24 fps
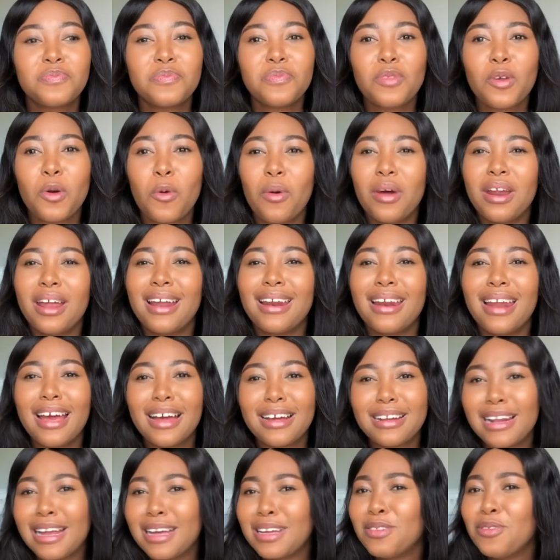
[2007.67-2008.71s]
what I
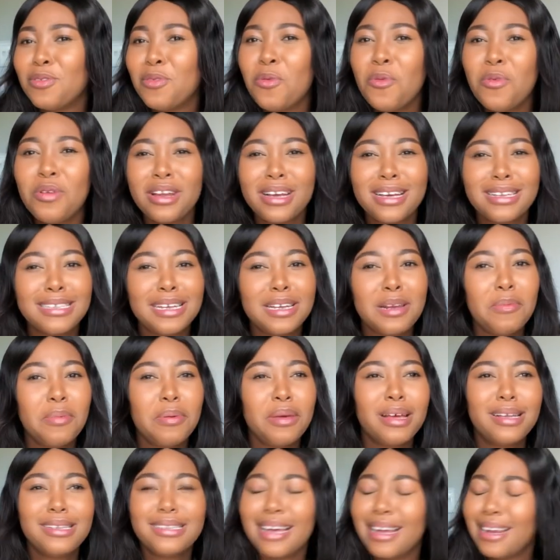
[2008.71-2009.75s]
like no nigga
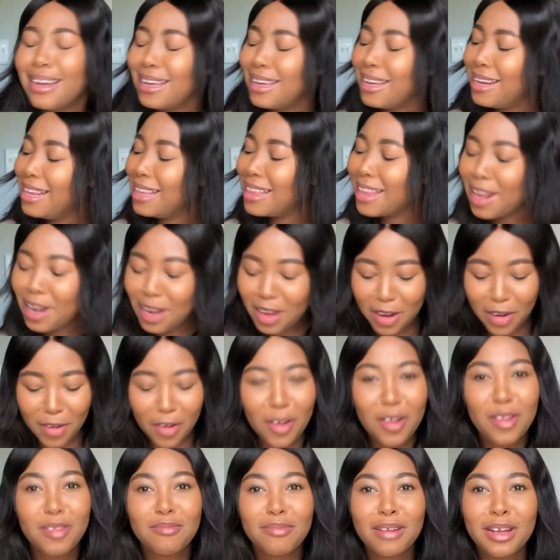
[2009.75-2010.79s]
picture that
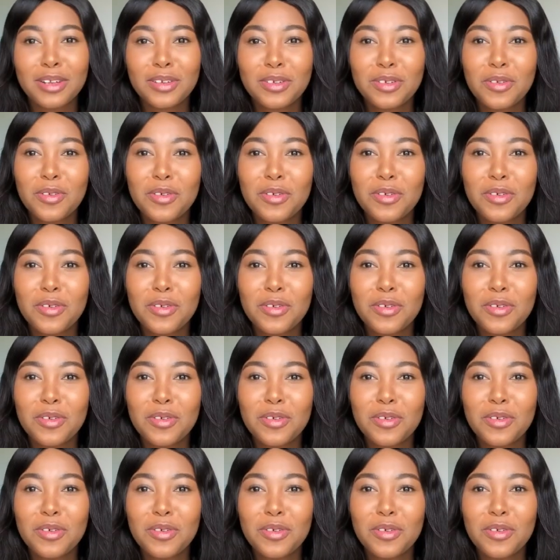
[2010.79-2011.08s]
girl, man, you know.